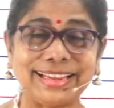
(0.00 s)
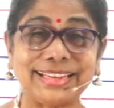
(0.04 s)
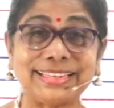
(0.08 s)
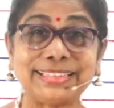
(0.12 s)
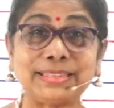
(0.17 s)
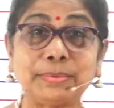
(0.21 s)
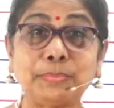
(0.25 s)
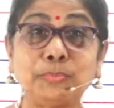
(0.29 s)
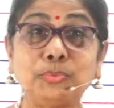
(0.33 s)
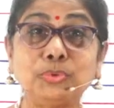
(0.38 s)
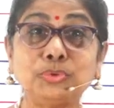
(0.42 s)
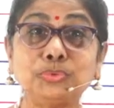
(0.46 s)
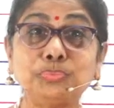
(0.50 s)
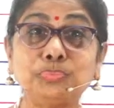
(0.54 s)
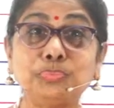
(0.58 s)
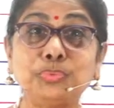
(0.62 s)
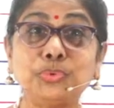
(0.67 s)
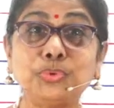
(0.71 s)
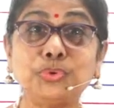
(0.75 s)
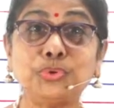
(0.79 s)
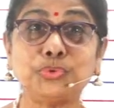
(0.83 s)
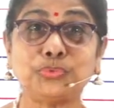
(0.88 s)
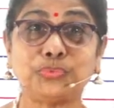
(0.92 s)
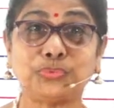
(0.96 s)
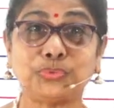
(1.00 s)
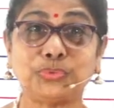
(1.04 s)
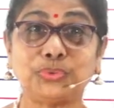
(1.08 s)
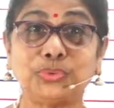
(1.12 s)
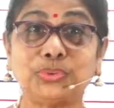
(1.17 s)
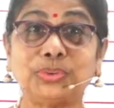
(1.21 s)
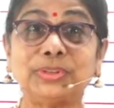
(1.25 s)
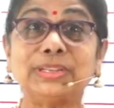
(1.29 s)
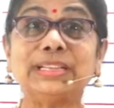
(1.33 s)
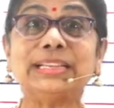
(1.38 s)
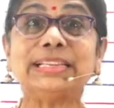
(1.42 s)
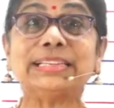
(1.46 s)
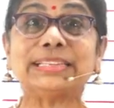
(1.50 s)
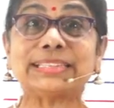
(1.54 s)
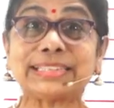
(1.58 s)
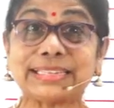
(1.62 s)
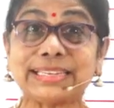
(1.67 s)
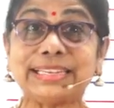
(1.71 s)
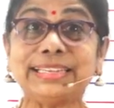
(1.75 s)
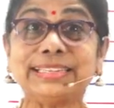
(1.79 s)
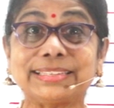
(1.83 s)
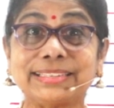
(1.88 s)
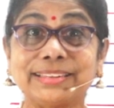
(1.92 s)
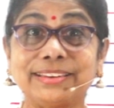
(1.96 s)
It's the most beautiful
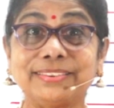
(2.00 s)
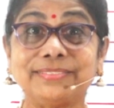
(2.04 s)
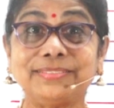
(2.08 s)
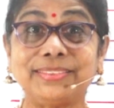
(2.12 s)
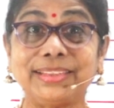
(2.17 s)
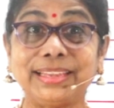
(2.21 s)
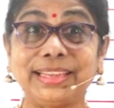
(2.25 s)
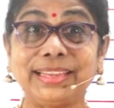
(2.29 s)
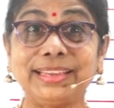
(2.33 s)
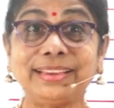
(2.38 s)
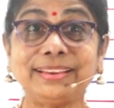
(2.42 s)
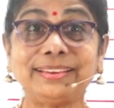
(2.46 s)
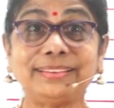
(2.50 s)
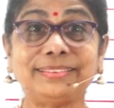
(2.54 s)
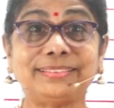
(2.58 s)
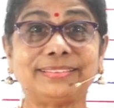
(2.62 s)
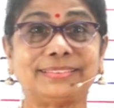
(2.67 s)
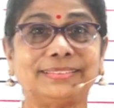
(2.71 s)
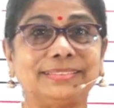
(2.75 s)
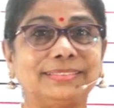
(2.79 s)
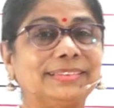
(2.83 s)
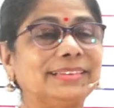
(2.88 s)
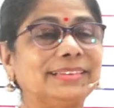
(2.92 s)
season of the year.